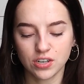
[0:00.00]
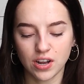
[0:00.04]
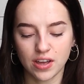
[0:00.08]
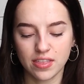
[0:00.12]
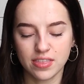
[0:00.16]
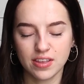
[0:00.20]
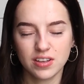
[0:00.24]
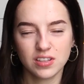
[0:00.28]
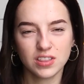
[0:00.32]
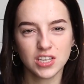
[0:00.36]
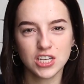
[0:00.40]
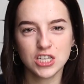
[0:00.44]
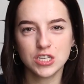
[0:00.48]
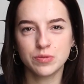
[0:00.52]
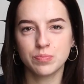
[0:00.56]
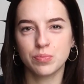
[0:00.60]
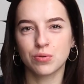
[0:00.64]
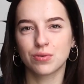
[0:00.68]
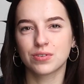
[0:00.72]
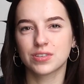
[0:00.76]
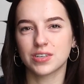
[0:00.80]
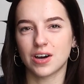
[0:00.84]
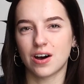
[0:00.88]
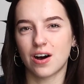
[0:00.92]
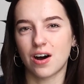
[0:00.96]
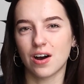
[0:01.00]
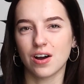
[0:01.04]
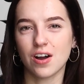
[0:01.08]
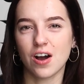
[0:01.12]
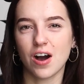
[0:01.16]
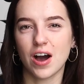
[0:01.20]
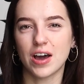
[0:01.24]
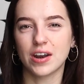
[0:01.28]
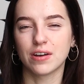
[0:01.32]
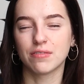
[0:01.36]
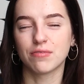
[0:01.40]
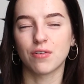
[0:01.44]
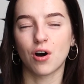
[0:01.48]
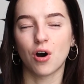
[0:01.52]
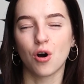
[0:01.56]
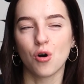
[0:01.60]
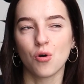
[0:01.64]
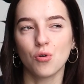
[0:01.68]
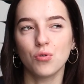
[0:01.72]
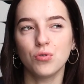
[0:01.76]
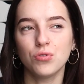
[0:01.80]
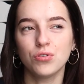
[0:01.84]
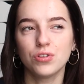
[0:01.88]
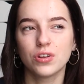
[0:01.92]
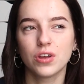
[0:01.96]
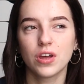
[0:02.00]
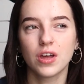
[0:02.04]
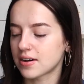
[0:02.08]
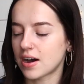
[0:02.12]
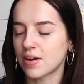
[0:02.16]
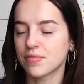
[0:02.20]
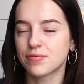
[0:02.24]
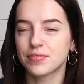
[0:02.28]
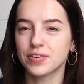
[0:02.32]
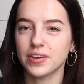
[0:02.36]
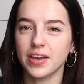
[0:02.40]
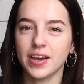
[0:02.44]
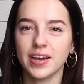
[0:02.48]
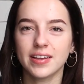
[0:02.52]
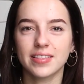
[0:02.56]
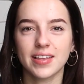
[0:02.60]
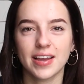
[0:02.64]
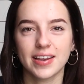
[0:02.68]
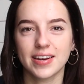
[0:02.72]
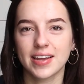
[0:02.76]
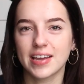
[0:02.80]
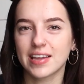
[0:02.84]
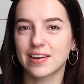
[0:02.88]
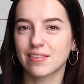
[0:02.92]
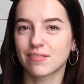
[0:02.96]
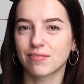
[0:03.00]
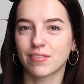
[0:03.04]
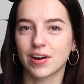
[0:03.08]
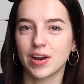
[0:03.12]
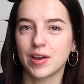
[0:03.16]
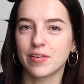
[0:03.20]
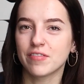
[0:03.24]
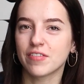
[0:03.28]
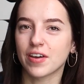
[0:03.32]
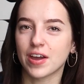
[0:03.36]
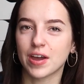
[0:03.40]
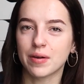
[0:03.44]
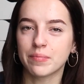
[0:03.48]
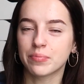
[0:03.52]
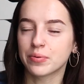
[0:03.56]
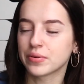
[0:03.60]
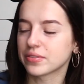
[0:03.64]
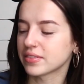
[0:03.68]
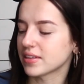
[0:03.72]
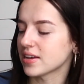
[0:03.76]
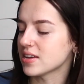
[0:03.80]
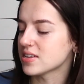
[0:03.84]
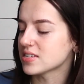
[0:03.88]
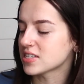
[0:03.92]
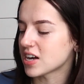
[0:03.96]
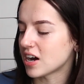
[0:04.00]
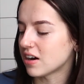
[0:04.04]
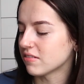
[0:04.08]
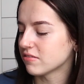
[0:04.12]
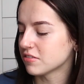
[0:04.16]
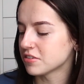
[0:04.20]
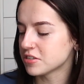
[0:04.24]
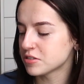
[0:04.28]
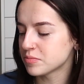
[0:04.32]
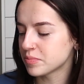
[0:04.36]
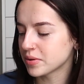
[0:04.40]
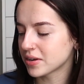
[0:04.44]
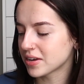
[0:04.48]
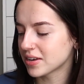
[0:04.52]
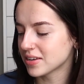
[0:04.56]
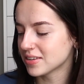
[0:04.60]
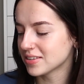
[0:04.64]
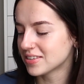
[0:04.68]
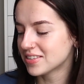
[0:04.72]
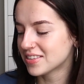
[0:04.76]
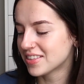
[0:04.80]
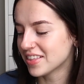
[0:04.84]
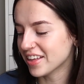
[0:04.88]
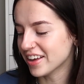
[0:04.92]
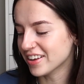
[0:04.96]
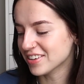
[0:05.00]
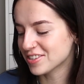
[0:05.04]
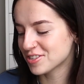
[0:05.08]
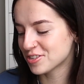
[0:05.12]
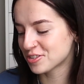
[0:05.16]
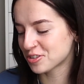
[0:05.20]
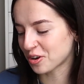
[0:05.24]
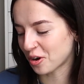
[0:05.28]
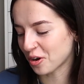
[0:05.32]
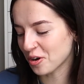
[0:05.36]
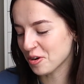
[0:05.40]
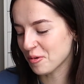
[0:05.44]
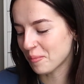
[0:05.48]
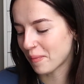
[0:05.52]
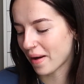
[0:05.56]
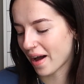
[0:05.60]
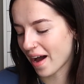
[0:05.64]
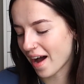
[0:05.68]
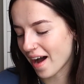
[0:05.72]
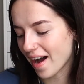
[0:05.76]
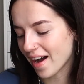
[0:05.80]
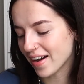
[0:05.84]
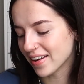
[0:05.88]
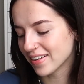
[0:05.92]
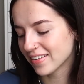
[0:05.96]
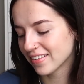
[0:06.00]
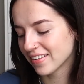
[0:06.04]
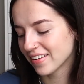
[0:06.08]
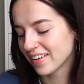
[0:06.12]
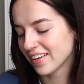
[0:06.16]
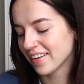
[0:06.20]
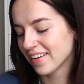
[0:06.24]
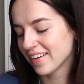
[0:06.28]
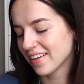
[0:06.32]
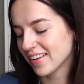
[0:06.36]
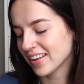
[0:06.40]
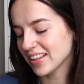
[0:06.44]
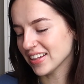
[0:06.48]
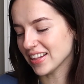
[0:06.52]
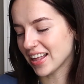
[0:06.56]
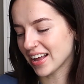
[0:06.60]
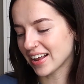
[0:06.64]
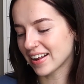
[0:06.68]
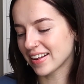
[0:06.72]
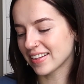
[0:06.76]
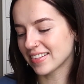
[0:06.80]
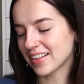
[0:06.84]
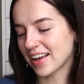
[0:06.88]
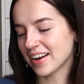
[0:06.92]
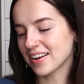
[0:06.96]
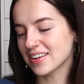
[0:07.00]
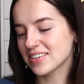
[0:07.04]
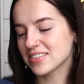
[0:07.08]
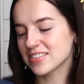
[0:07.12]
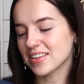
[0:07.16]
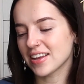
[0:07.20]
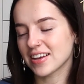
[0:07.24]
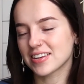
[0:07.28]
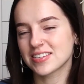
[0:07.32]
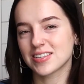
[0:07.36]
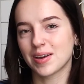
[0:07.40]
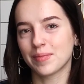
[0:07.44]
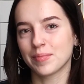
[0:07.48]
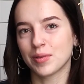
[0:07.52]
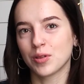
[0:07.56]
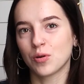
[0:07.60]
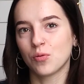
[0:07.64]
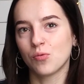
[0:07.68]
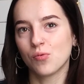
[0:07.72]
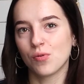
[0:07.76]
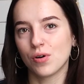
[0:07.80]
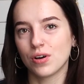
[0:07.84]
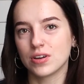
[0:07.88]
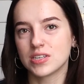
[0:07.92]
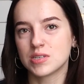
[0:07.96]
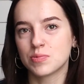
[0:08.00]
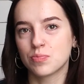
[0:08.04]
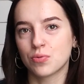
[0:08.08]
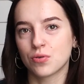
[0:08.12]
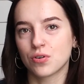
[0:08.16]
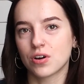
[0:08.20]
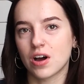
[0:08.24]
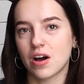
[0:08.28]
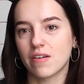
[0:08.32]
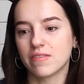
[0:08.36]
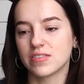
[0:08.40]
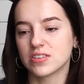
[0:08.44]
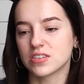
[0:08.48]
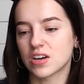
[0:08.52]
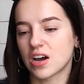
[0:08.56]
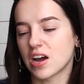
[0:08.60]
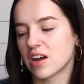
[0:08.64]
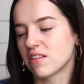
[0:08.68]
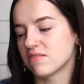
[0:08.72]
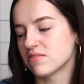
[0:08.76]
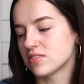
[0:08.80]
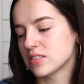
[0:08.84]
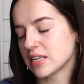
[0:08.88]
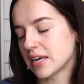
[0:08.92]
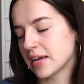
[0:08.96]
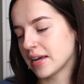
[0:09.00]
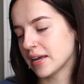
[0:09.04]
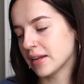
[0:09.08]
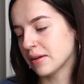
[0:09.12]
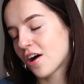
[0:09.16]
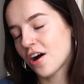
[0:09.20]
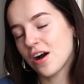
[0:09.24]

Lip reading: I think these books are kind of old. I feel like they need a revamp with these covers because they're so bad. Like, that is like some of the worst book covers I have seen.